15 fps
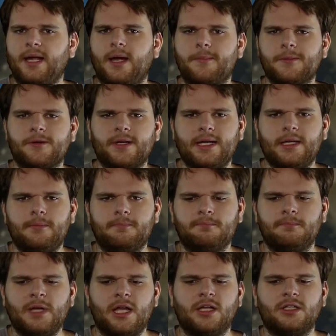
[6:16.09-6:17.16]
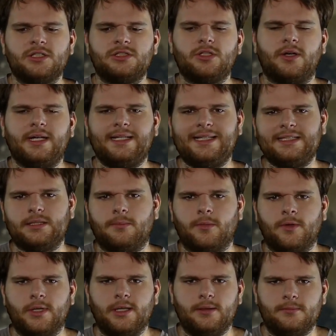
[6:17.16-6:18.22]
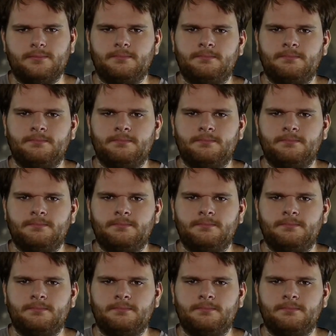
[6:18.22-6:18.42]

upgrade, sorry to disappoint.